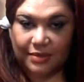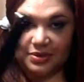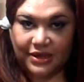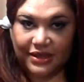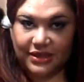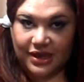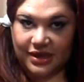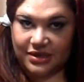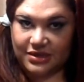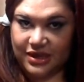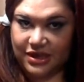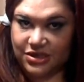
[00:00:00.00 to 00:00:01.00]
put it in
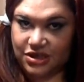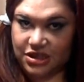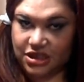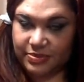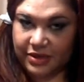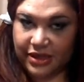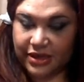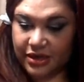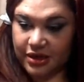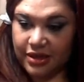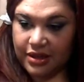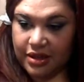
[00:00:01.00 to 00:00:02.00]
annotations, but